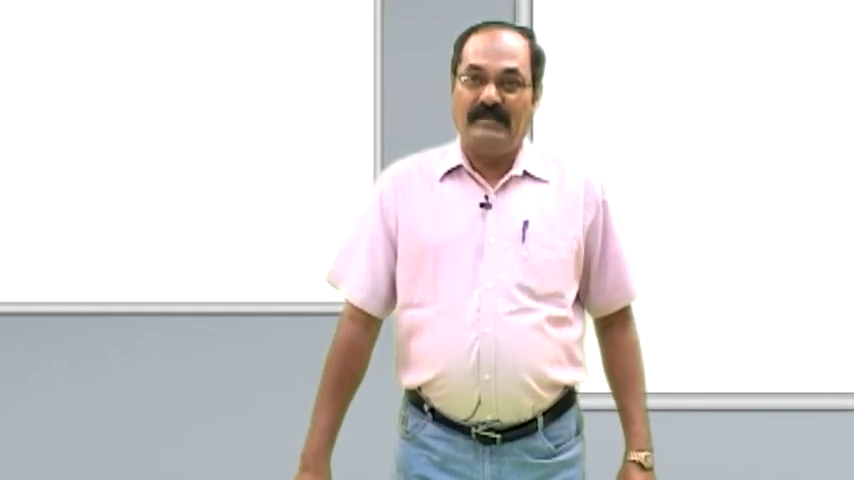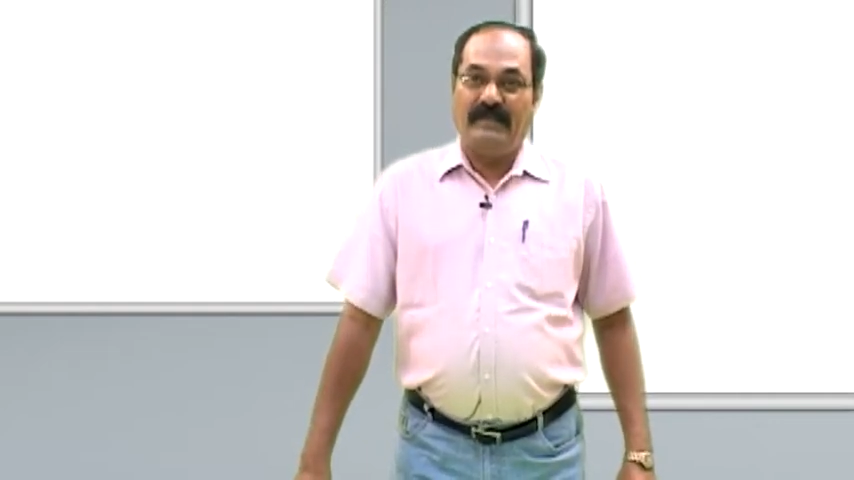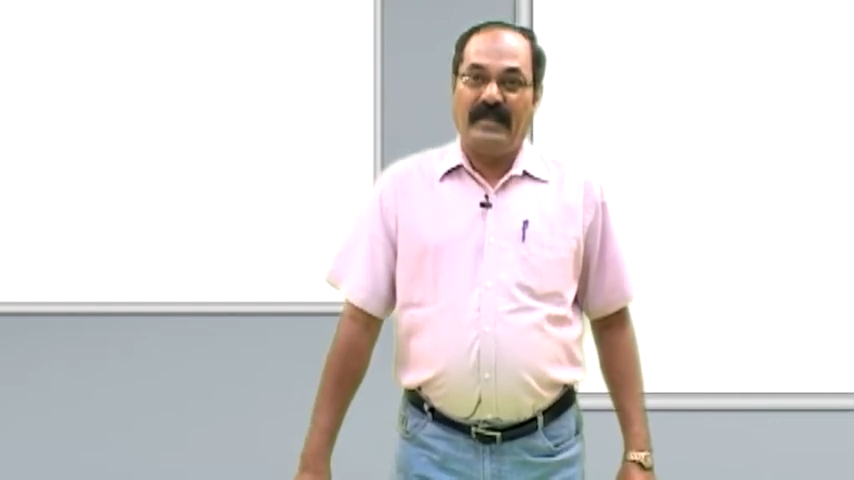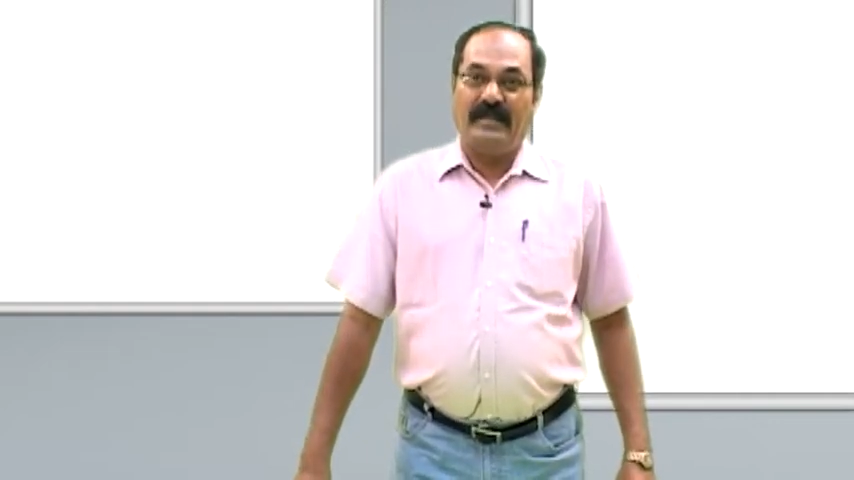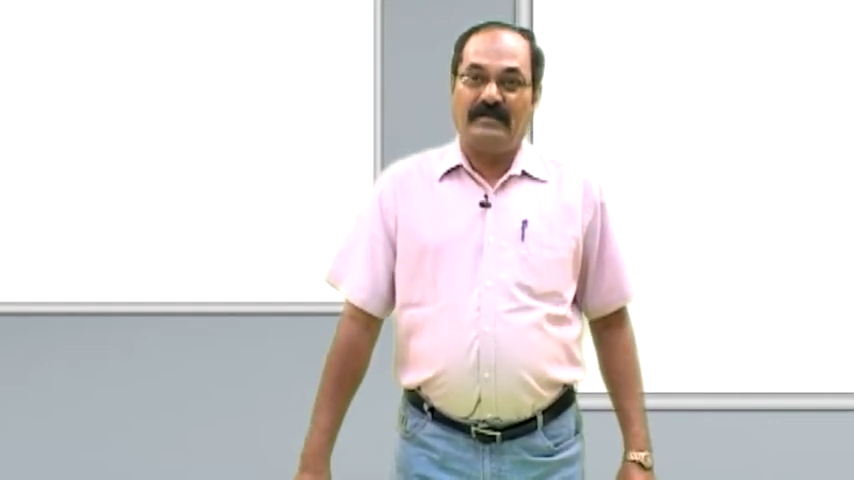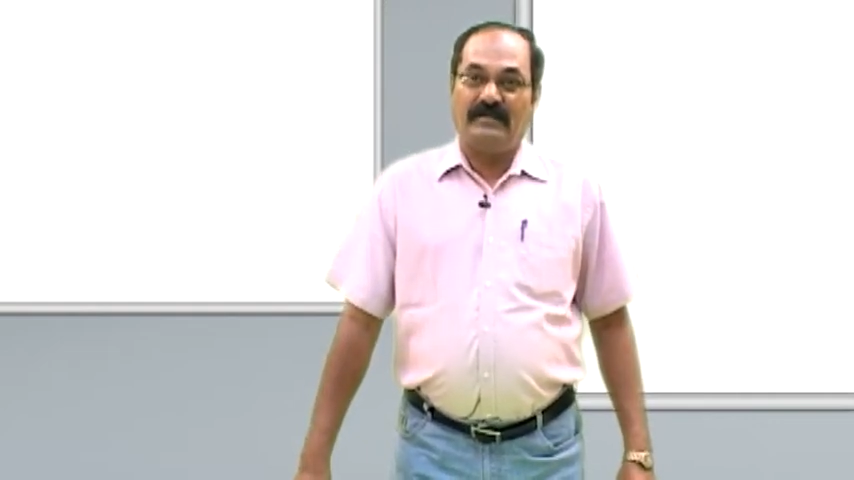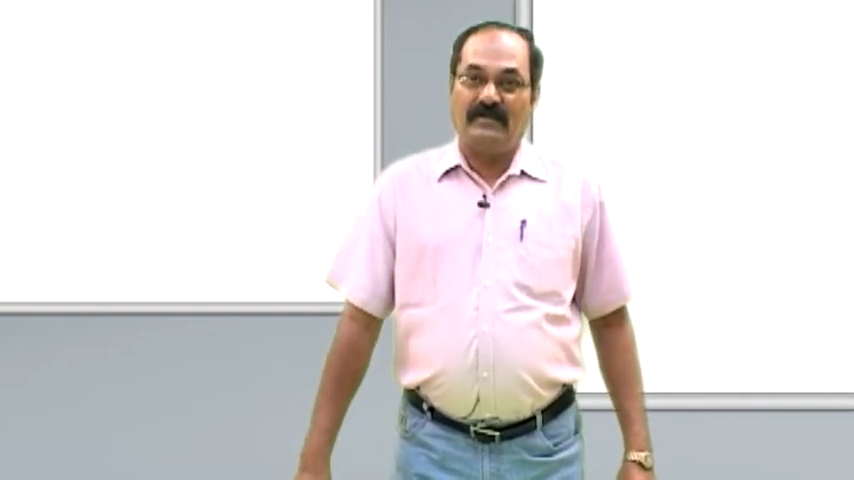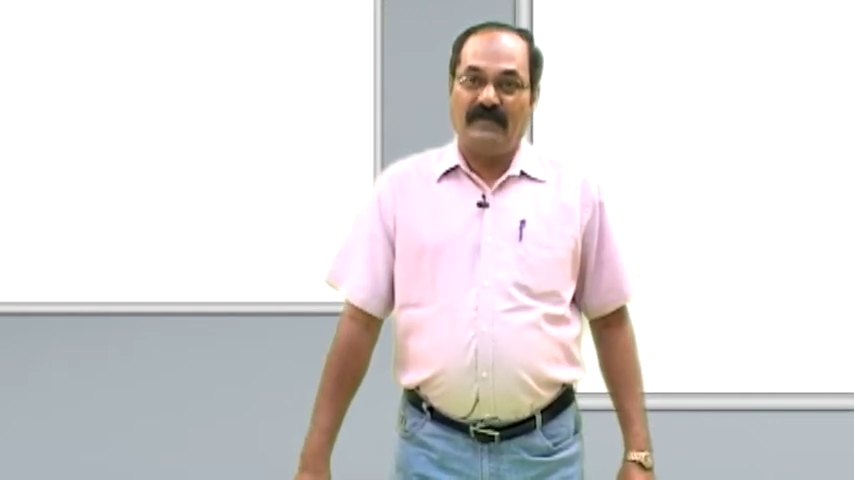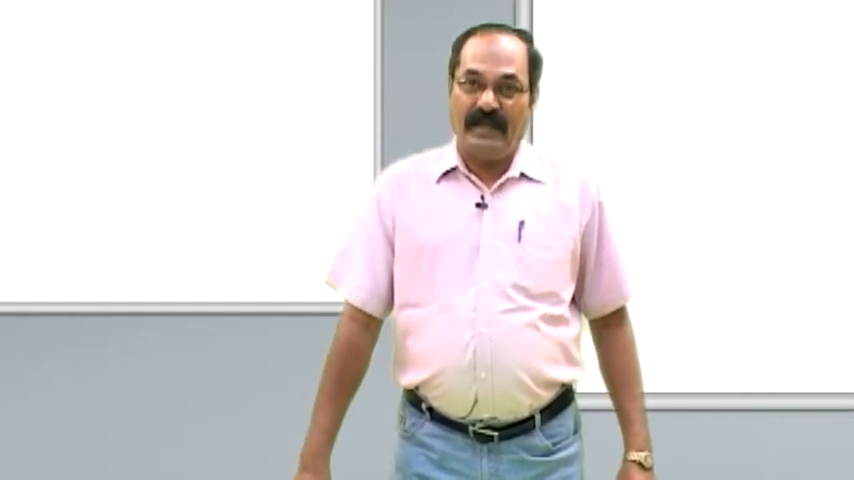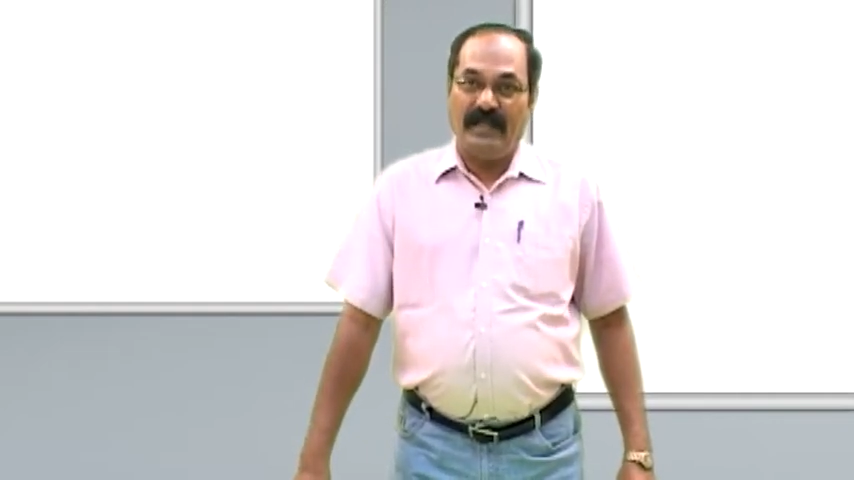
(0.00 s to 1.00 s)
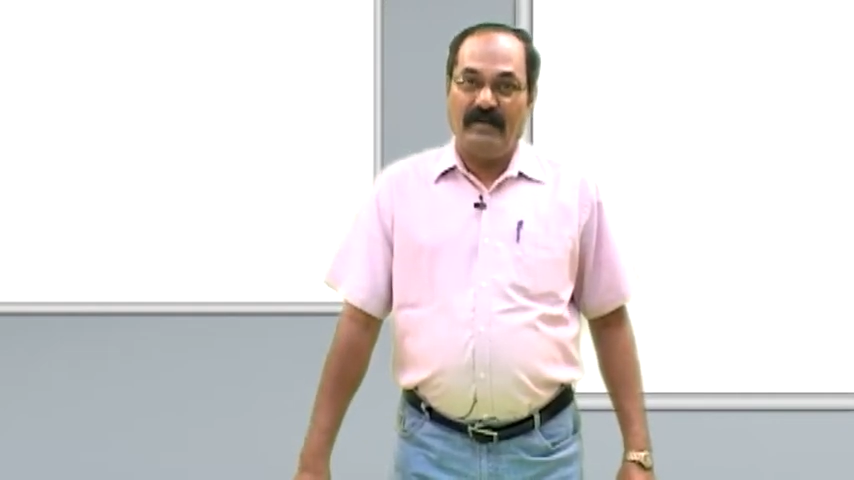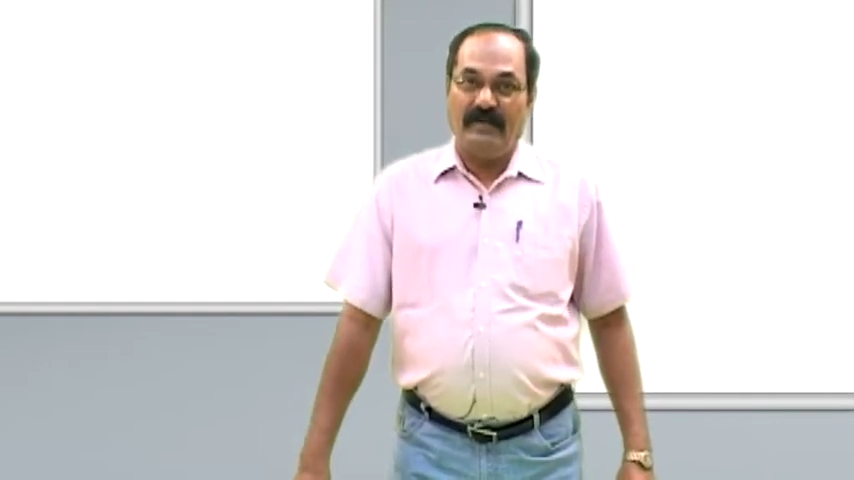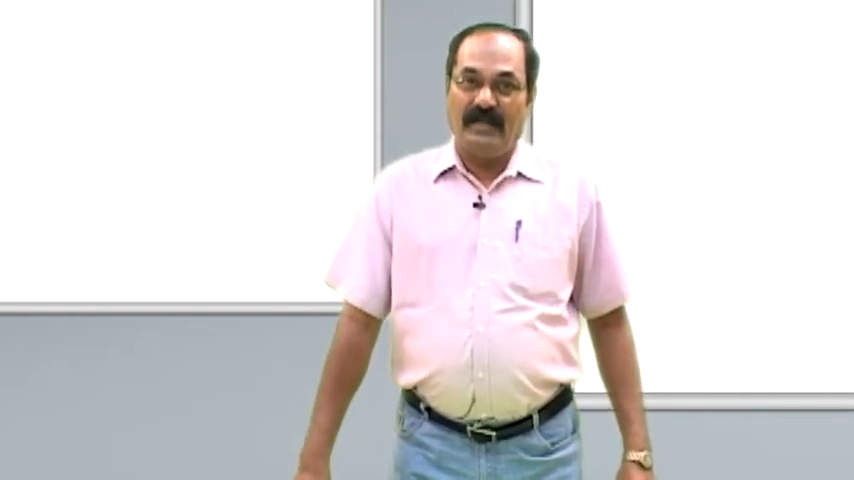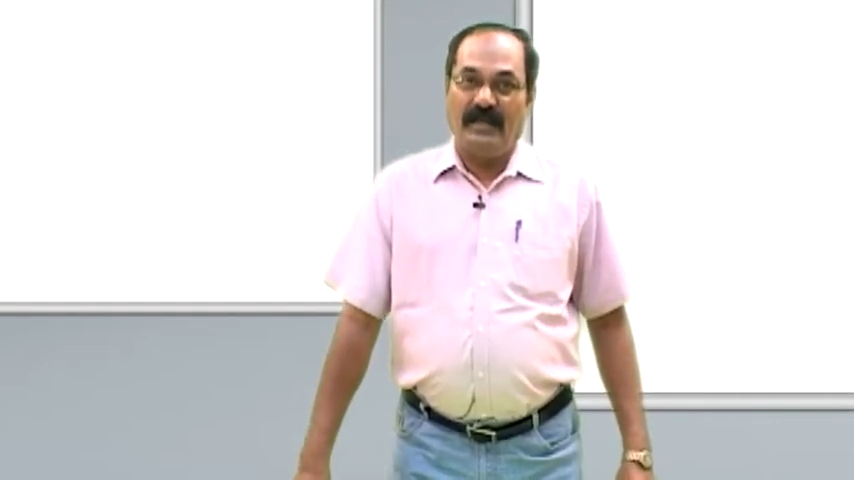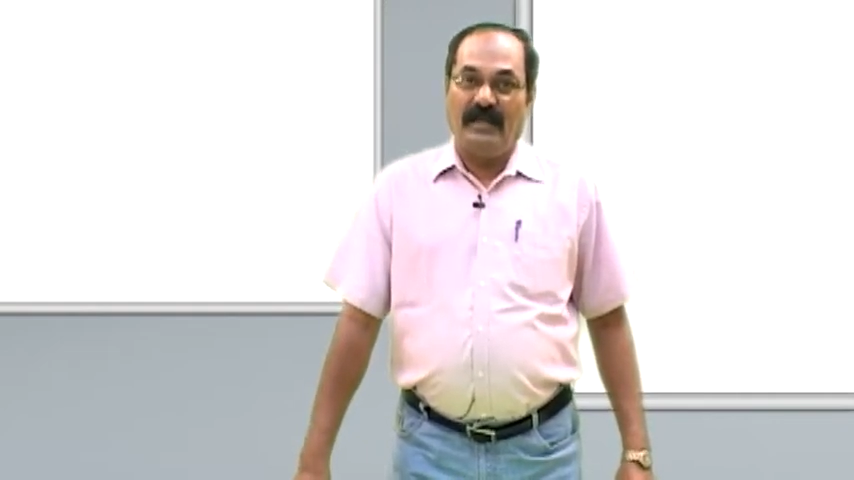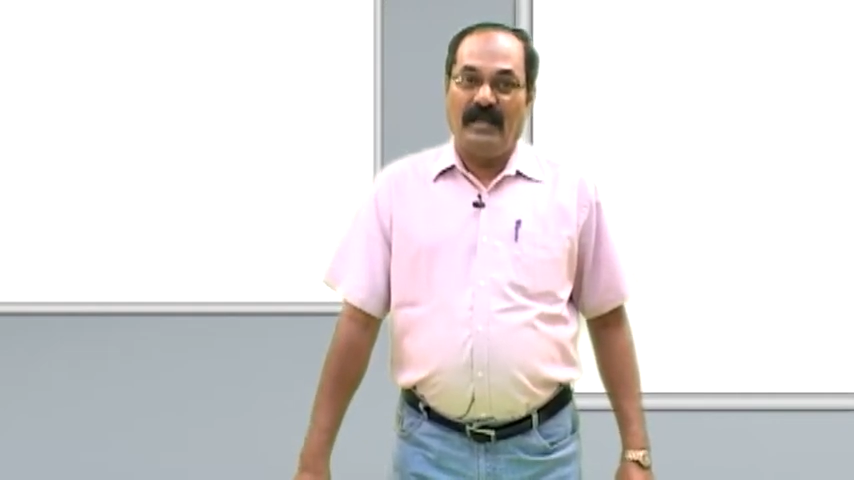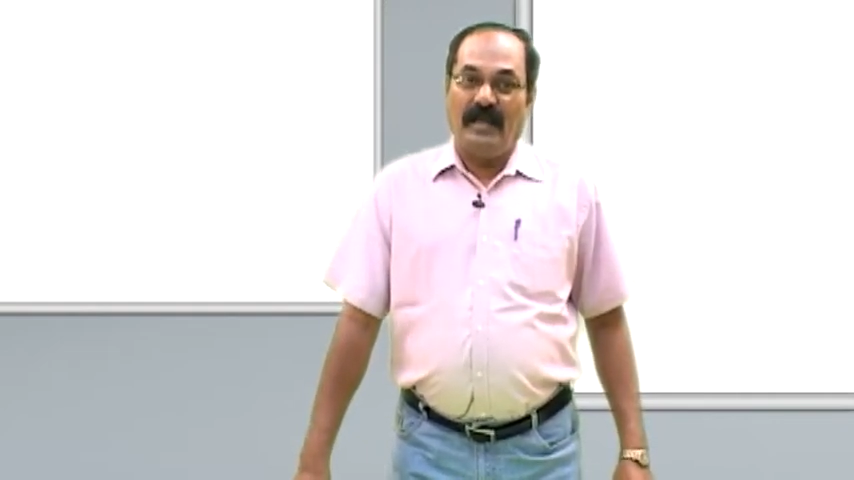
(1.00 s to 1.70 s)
makers to find out a